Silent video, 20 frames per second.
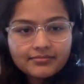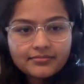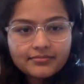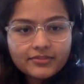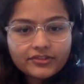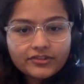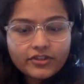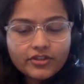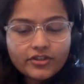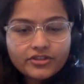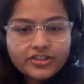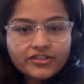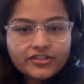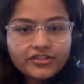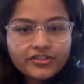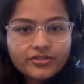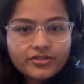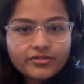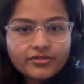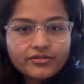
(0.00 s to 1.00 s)
So just
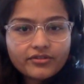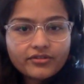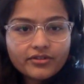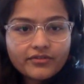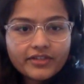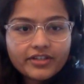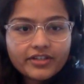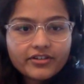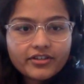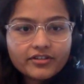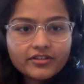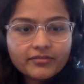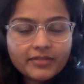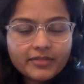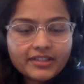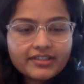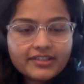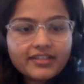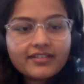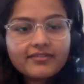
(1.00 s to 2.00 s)
to sort of introduce
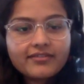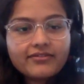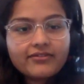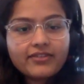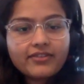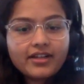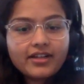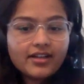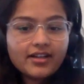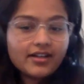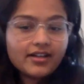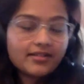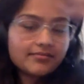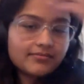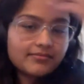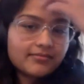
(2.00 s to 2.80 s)
myself, I'm